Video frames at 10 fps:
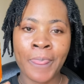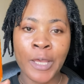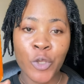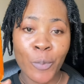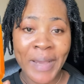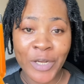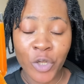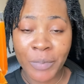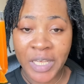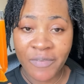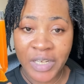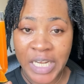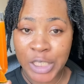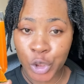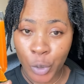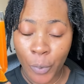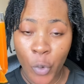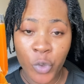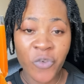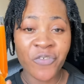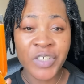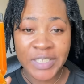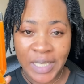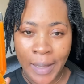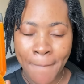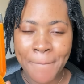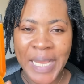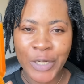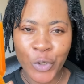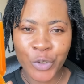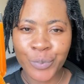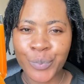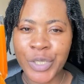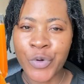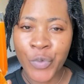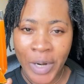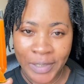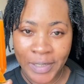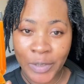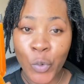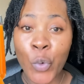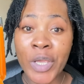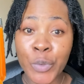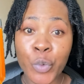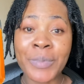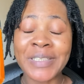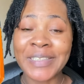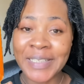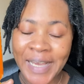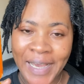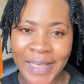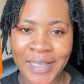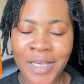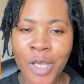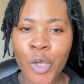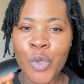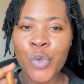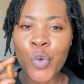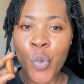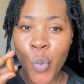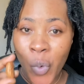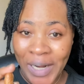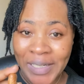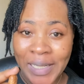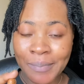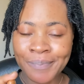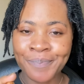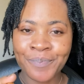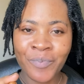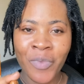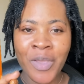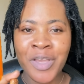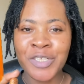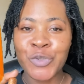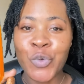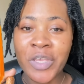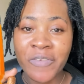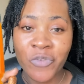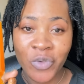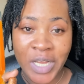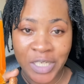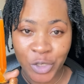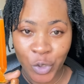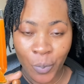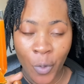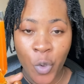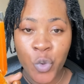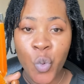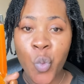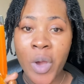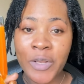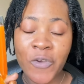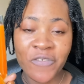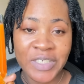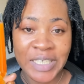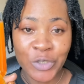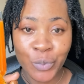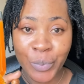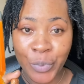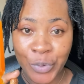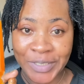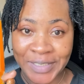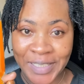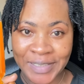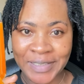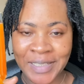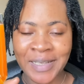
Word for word: you might not be given that job or your visa might not be granted or it will be denied you want them to give you that job you want your visa to be processed